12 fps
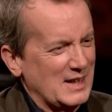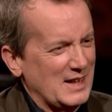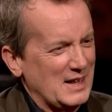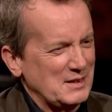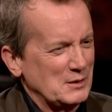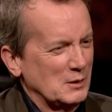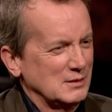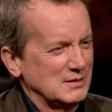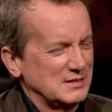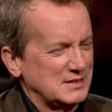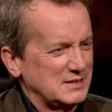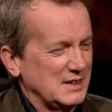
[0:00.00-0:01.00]
I thought,
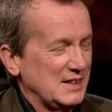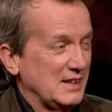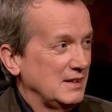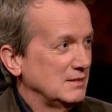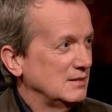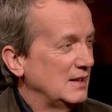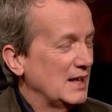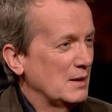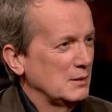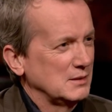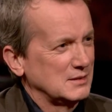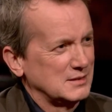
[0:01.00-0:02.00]
seeing it now,
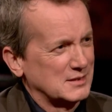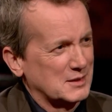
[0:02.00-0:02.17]
it's